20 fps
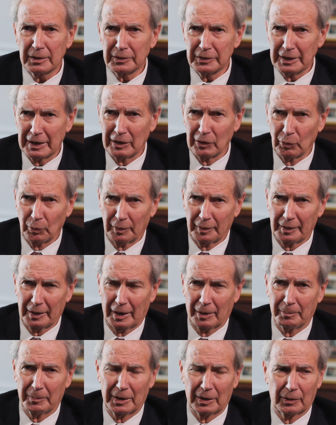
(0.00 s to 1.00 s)
dealing with
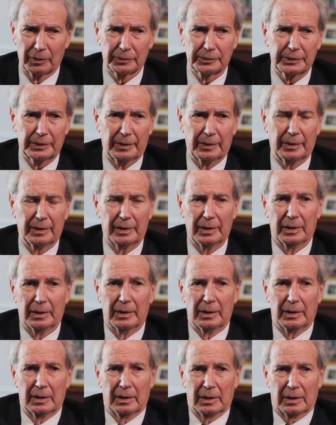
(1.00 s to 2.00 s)
our military,
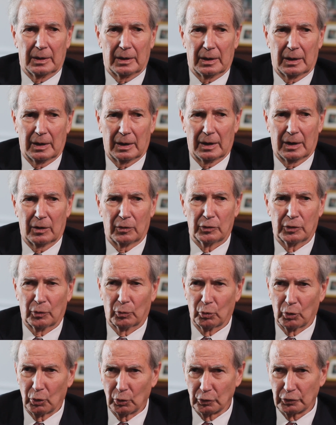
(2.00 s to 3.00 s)
uh, the
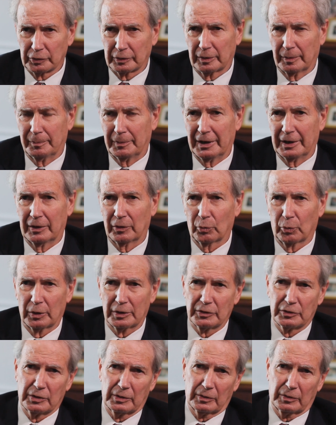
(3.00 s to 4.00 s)
Rules Committee,
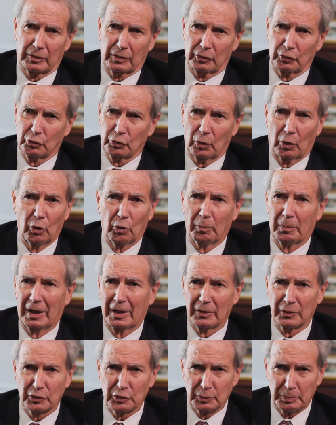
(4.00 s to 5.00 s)
which is controlled
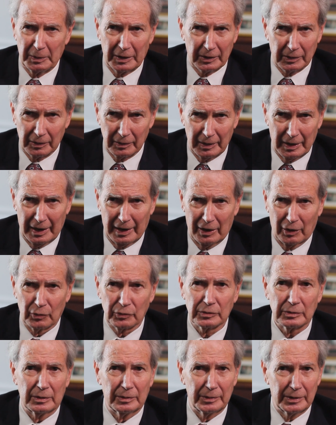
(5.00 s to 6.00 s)
by the Speaker of the
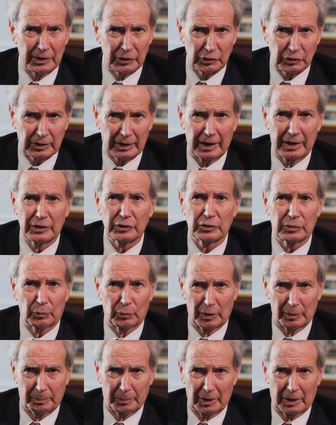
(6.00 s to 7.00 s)
House, in this case, the
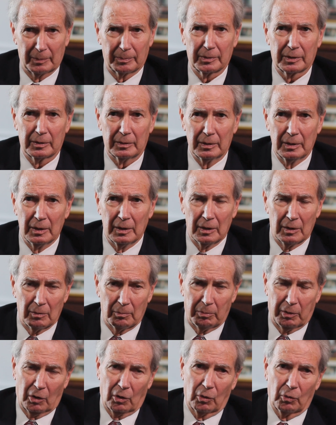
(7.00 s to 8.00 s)
Republican
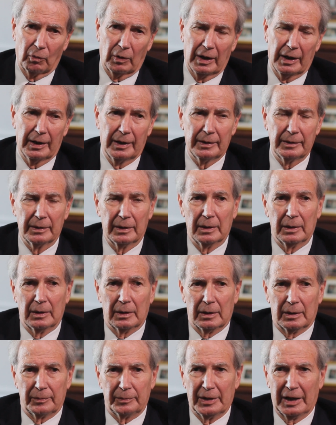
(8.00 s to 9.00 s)
Paul Ryan,
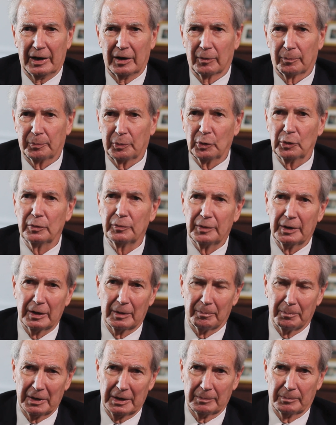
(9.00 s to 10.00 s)
they approve the
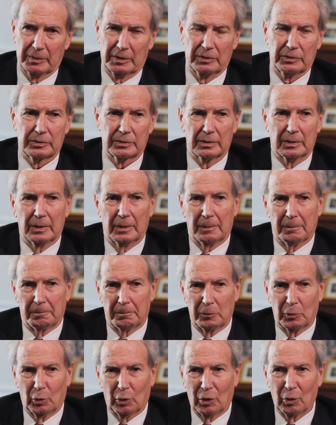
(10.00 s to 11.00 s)
amendments.
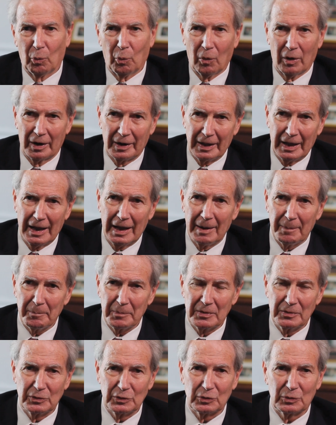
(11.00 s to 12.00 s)
Well, what
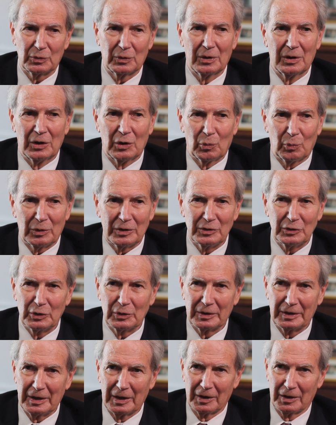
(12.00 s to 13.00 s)
happens when you
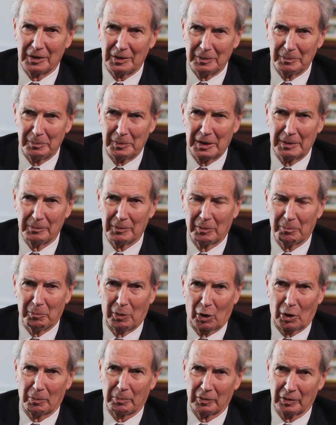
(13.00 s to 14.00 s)
get an amendment?
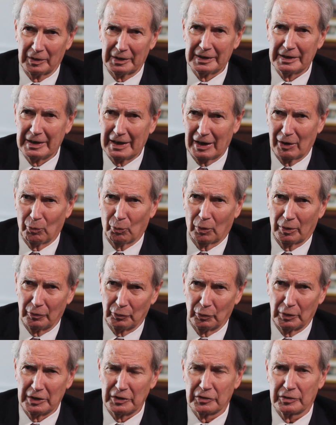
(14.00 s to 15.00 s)
Barbara Lee had
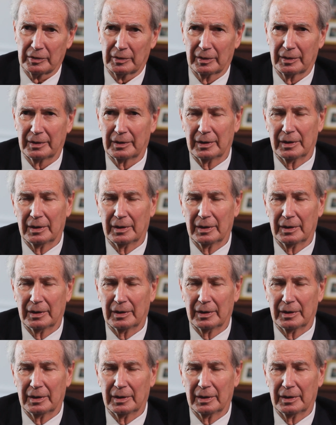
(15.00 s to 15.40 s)
one recently.